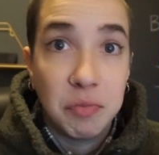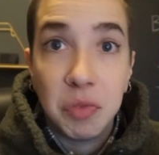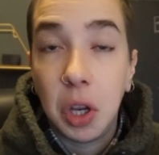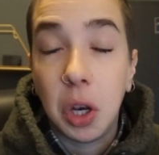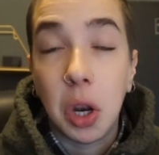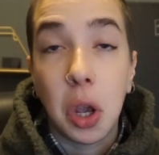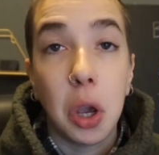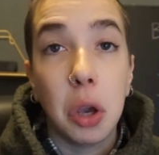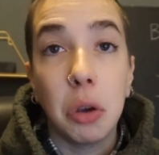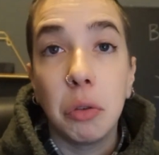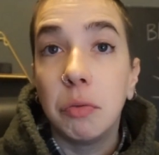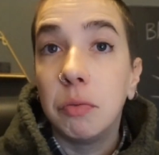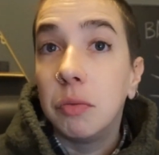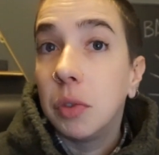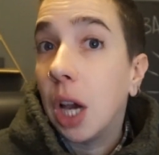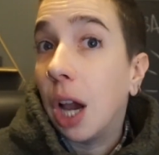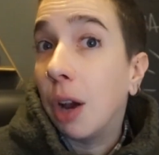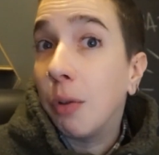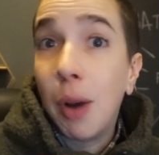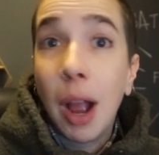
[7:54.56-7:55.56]
you know,
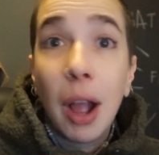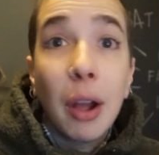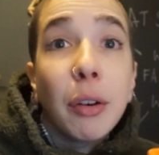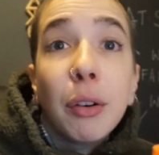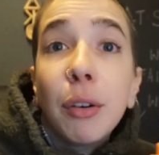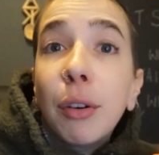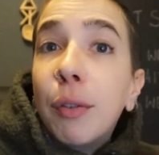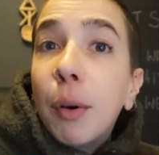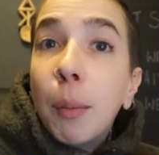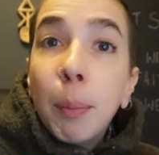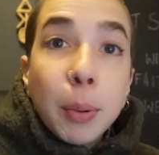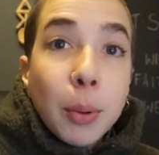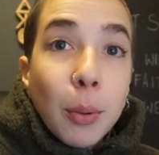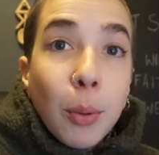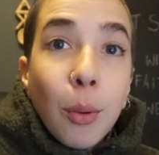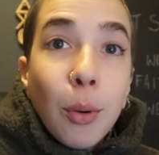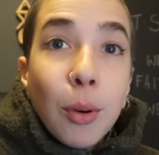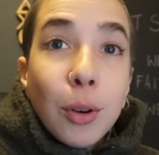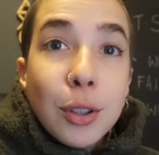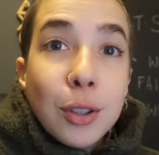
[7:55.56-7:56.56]
a round of
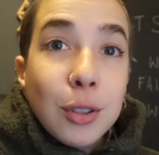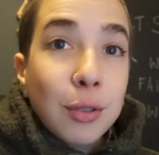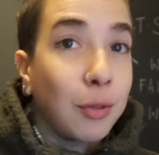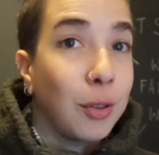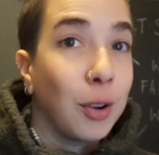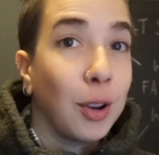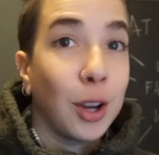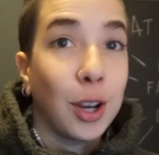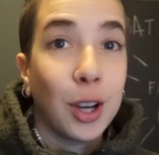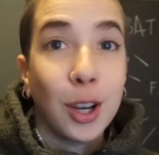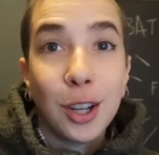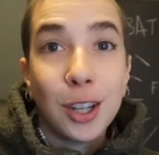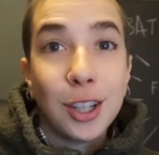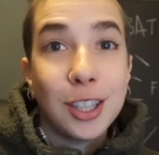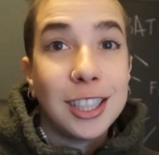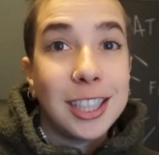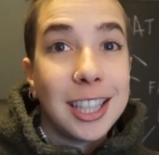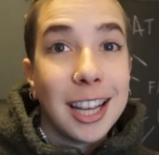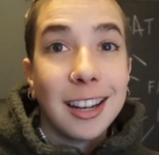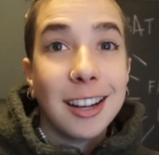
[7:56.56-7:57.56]
applause for a
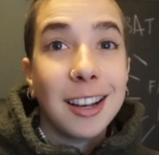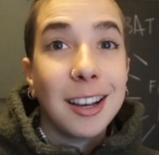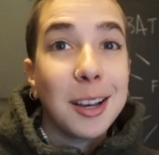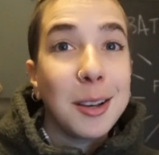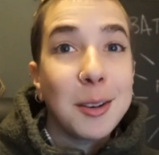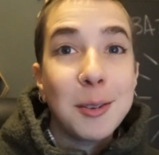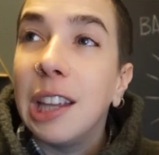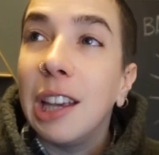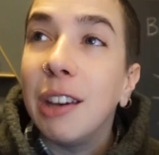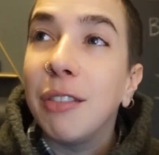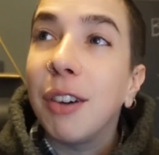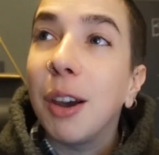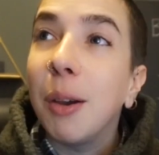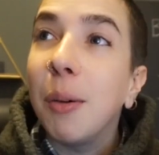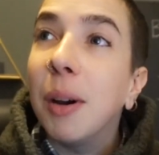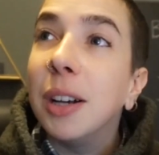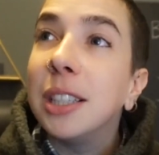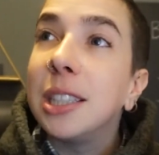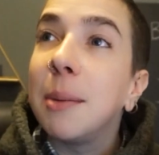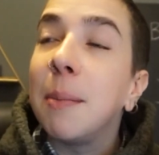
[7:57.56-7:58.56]
good dinner. If I
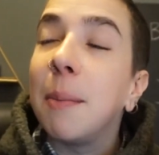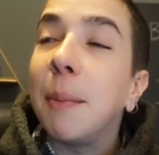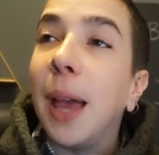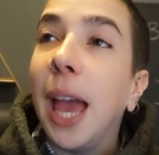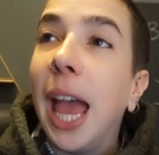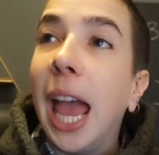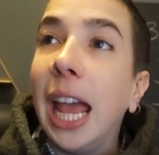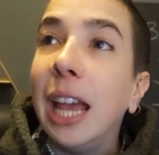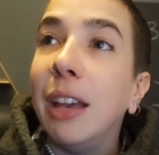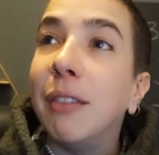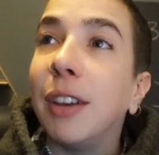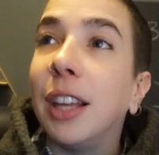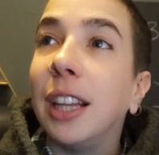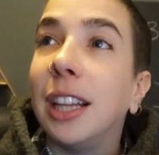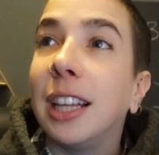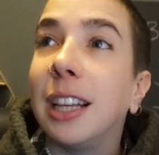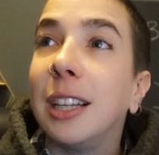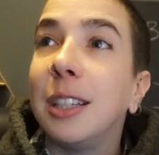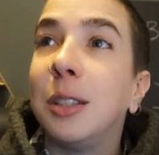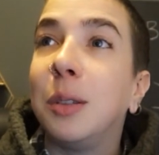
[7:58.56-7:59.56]
wasn't
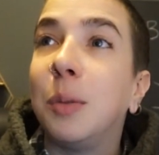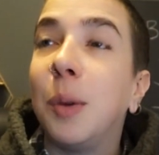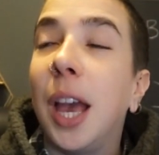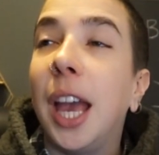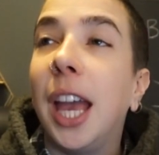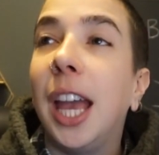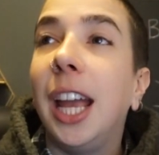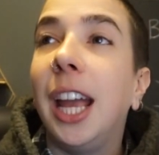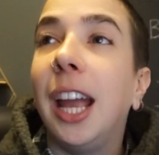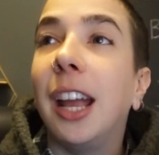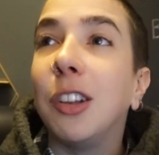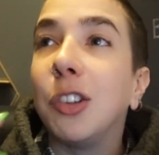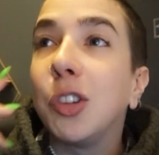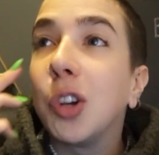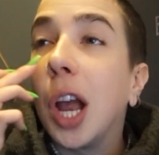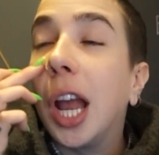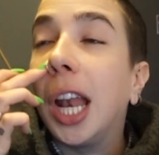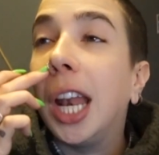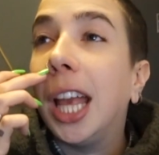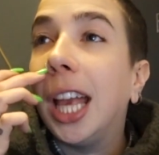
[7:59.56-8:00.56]
behaving this way and
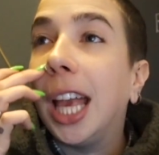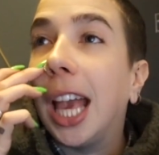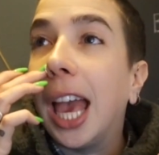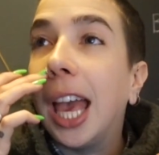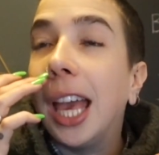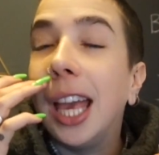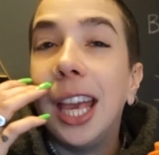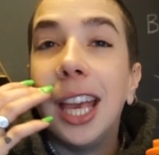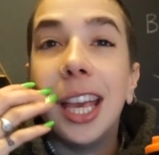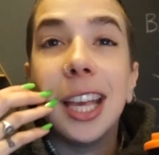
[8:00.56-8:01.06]
trying to get